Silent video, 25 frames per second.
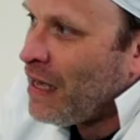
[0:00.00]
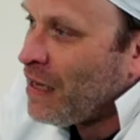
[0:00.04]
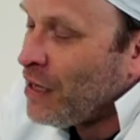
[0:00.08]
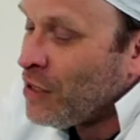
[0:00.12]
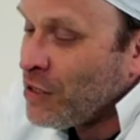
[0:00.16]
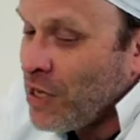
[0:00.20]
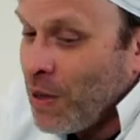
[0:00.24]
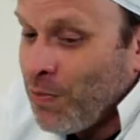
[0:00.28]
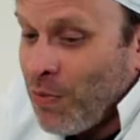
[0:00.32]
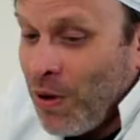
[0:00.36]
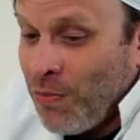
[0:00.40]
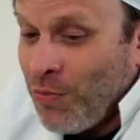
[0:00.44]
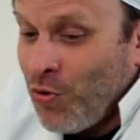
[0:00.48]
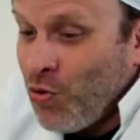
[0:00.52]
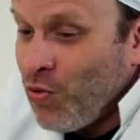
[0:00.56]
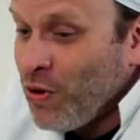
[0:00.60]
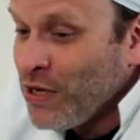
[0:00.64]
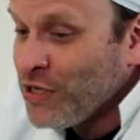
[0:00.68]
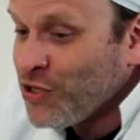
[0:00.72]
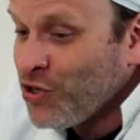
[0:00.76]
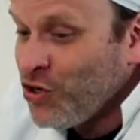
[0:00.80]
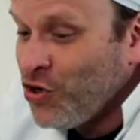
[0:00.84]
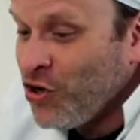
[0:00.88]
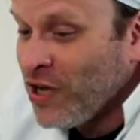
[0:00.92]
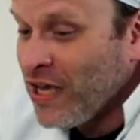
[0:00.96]
Because I'm, I'm
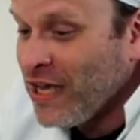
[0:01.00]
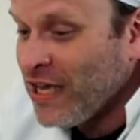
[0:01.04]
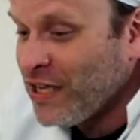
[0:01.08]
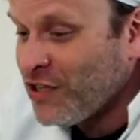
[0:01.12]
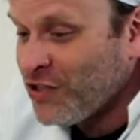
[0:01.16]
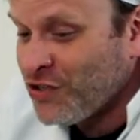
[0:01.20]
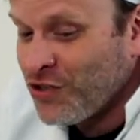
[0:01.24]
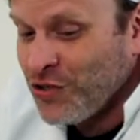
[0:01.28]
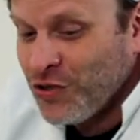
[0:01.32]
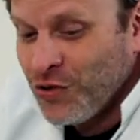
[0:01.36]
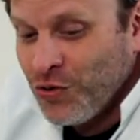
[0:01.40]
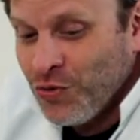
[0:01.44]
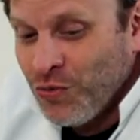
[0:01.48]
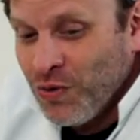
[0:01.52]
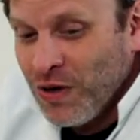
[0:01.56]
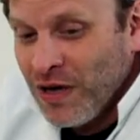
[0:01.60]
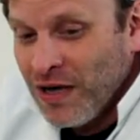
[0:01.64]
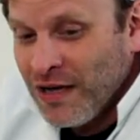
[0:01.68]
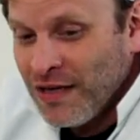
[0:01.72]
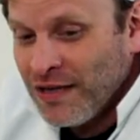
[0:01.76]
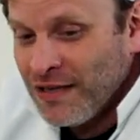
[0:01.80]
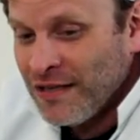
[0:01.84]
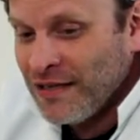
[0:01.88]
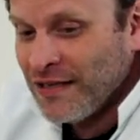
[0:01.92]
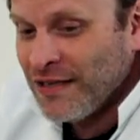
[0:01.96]
always looking to,
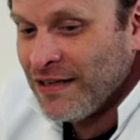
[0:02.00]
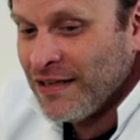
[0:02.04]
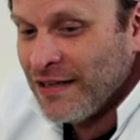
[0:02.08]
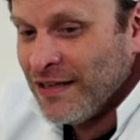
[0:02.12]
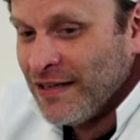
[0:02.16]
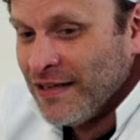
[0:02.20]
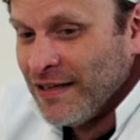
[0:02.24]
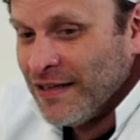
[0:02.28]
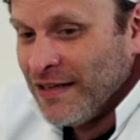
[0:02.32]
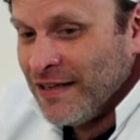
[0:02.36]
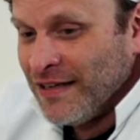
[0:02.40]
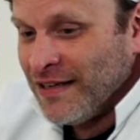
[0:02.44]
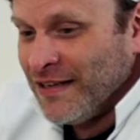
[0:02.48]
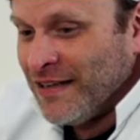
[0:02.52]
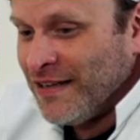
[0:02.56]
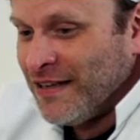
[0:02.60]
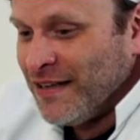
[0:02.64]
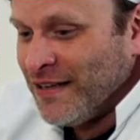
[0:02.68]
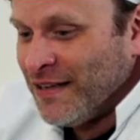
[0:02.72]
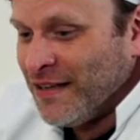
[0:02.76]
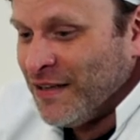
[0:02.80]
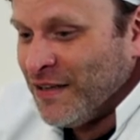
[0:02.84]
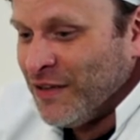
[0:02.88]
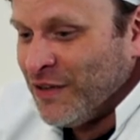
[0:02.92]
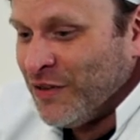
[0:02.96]
uh,
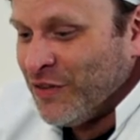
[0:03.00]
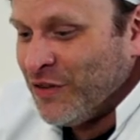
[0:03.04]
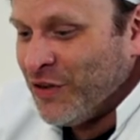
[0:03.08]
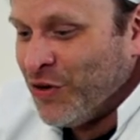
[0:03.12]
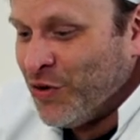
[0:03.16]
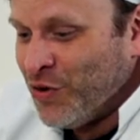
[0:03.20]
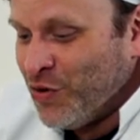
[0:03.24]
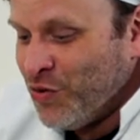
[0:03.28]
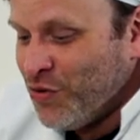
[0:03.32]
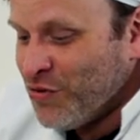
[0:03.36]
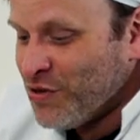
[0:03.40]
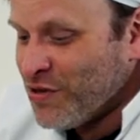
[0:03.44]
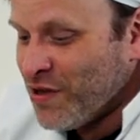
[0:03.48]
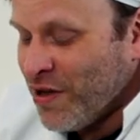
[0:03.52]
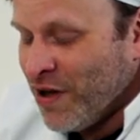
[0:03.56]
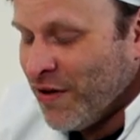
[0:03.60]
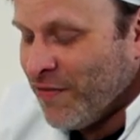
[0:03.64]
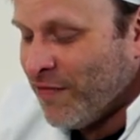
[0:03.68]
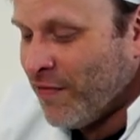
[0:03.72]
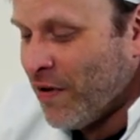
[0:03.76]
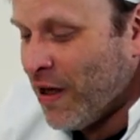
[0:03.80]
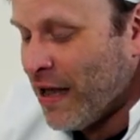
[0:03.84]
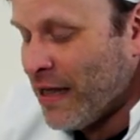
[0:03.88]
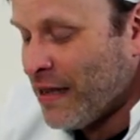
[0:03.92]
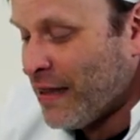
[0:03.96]
new
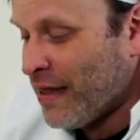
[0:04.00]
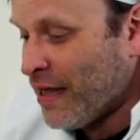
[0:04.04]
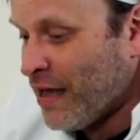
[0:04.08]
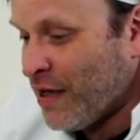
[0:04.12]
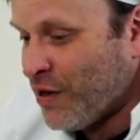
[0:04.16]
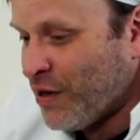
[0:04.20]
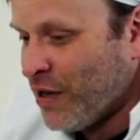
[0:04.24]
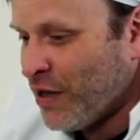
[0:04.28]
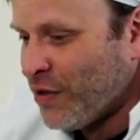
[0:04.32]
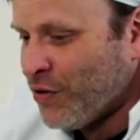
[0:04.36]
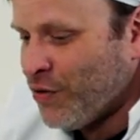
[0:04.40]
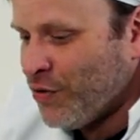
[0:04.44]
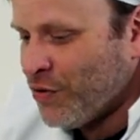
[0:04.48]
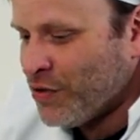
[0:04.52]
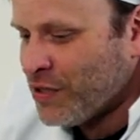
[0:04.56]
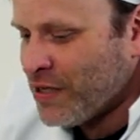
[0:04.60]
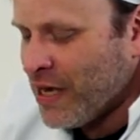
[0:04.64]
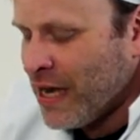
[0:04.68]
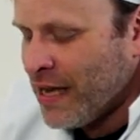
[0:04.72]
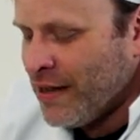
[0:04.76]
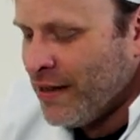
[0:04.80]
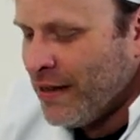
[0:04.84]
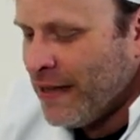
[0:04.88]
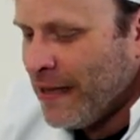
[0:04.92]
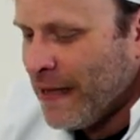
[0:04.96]
stuff like that, like you were
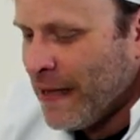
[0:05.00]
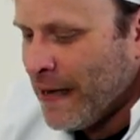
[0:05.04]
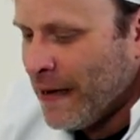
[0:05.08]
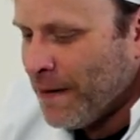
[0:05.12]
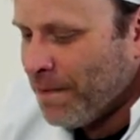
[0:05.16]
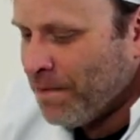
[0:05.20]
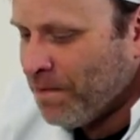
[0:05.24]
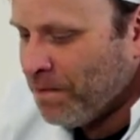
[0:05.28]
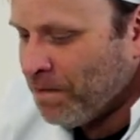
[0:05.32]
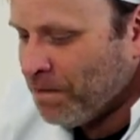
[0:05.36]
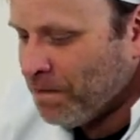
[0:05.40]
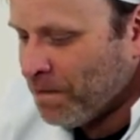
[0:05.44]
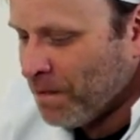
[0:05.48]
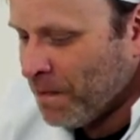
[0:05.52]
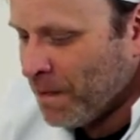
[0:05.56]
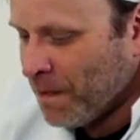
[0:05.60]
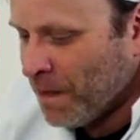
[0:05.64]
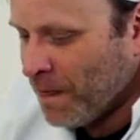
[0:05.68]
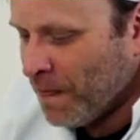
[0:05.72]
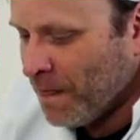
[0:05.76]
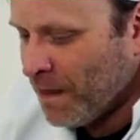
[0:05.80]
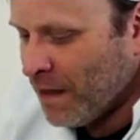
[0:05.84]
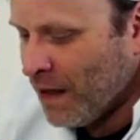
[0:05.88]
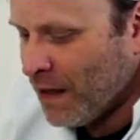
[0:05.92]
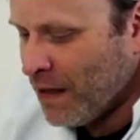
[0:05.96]
saying, the um,
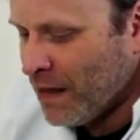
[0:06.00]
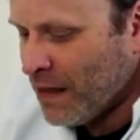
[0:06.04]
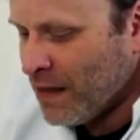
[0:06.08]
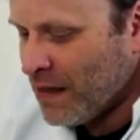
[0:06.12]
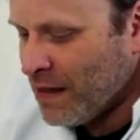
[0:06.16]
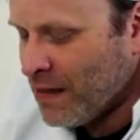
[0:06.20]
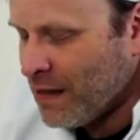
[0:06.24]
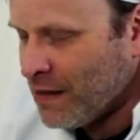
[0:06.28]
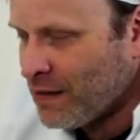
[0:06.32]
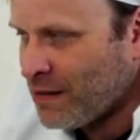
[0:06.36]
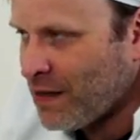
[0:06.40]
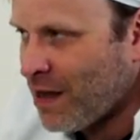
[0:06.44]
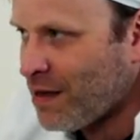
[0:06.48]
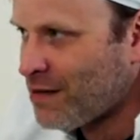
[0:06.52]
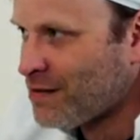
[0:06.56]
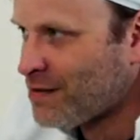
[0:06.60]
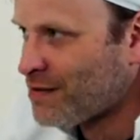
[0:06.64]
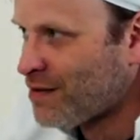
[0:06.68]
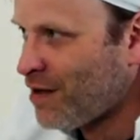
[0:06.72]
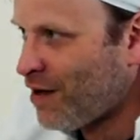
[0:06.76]
the dust